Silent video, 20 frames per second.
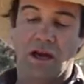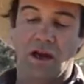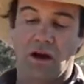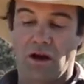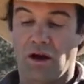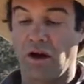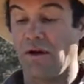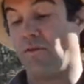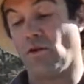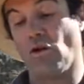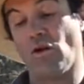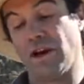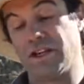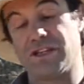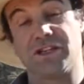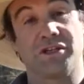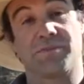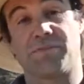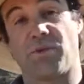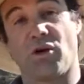I've always
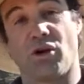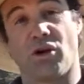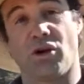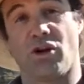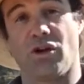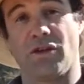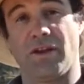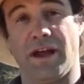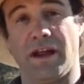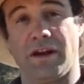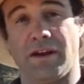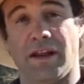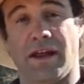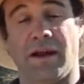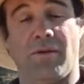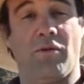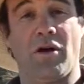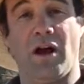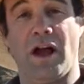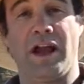just put it on
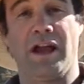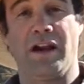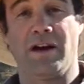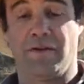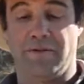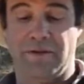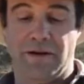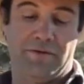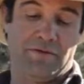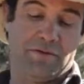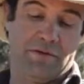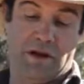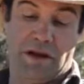that way, and I've never,